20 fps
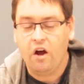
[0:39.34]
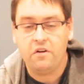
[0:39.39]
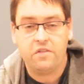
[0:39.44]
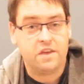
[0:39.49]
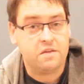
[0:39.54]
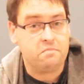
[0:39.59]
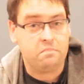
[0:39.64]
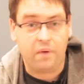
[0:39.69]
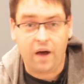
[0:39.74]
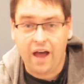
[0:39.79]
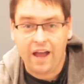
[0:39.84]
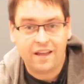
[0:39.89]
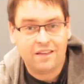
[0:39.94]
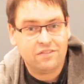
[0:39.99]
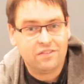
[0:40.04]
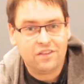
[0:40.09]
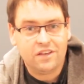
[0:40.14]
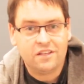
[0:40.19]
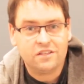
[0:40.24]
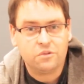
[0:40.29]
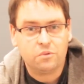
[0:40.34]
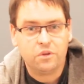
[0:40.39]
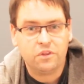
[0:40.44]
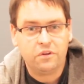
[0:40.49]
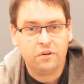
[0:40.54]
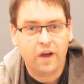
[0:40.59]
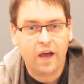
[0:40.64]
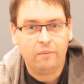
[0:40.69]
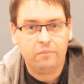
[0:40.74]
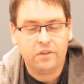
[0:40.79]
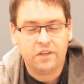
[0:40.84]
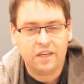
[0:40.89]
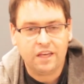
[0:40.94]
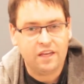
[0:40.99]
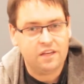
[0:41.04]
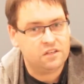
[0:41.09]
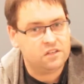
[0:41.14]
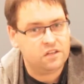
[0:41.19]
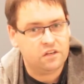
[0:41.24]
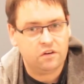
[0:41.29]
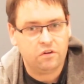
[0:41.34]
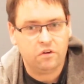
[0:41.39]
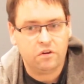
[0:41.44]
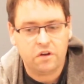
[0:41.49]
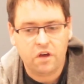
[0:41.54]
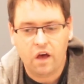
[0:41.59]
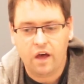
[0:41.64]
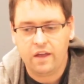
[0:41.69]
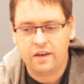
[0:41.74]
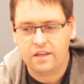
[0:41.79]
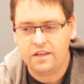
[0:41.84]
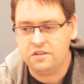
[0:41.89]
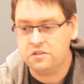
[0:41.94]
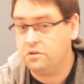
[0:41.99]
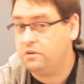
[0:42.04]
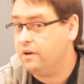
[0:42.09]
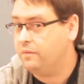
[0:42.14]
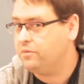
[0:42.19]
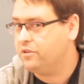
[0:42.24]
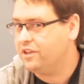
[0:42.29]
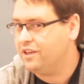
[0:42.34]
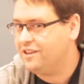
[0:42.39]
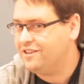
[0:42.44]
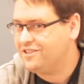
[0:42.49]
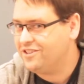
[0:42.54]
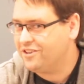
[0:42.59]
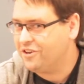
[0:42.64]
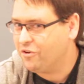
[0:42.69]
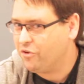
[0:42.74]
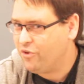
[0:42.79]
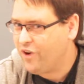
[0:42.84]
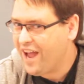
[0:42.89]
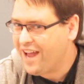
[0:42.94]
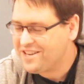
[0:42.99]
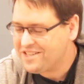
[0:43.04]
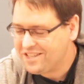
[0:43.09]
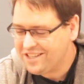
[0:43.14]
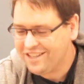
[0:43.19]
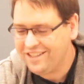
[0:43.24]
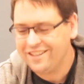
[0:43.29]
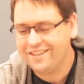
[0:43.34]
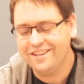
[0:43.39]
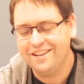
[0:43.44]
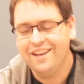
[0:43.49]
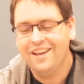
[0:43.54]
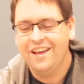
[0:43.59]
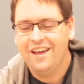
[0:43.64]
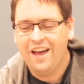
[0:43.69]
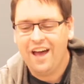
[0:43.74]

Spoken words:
are they buying things with your application or not, is your application crashing,